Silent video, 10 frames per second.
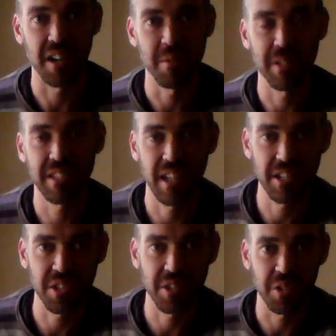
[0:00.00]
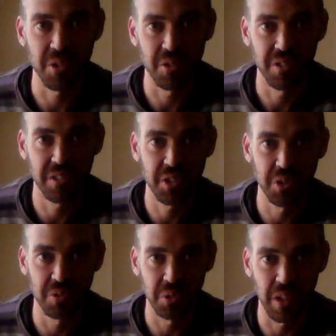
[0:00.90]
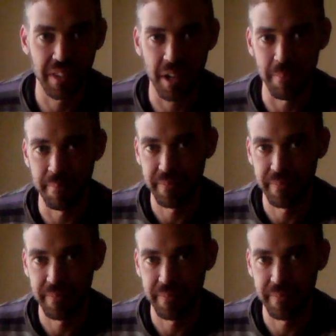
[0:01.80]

of the massage is a good rule of thumb.